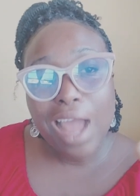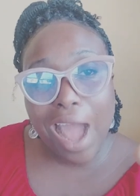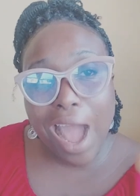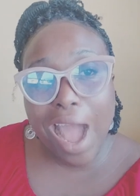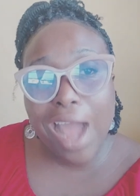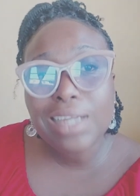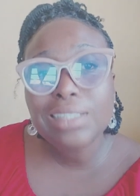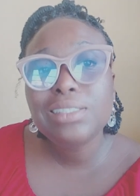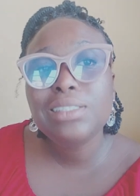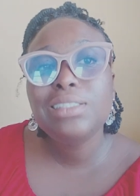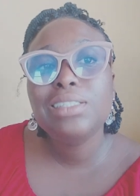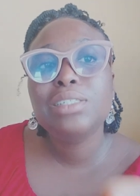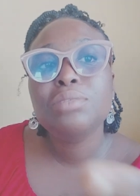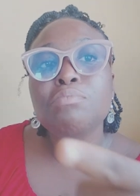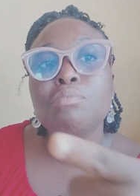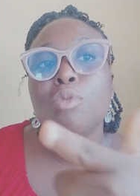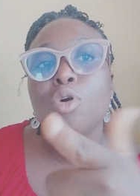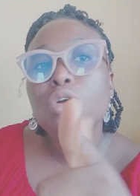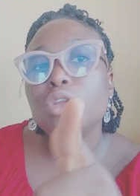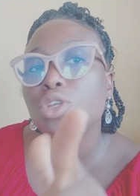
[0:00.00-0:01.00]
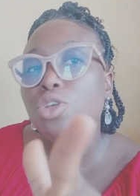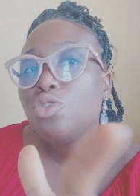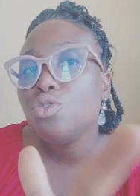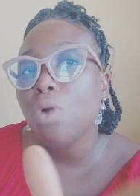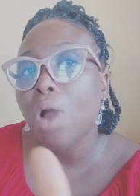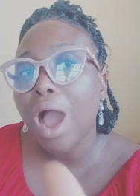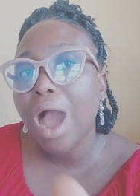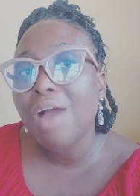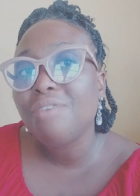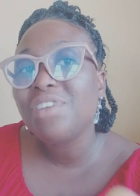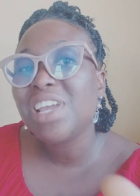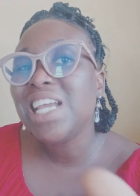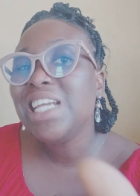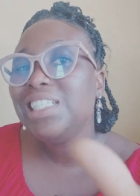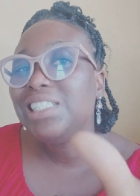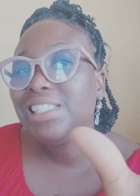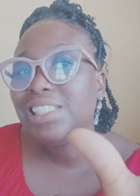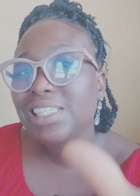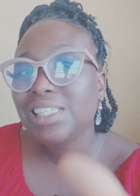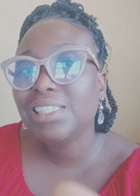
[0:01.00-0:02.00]
and the money you have
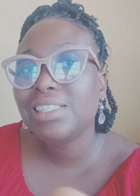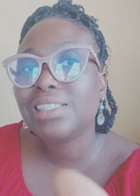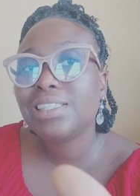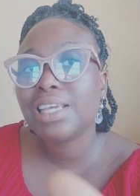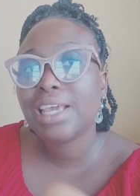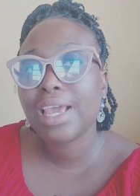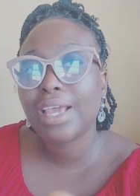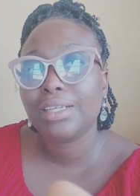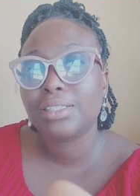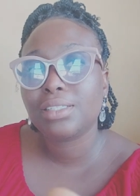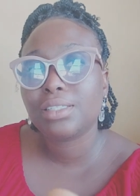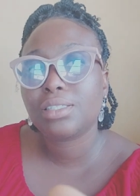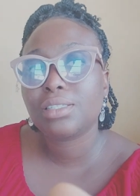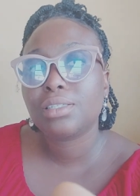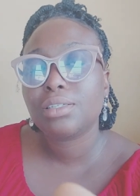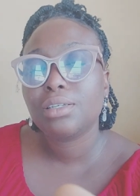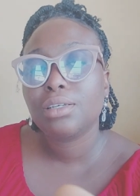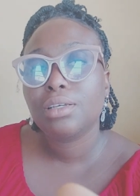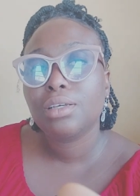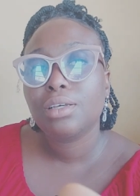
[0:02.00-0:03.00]
in this case.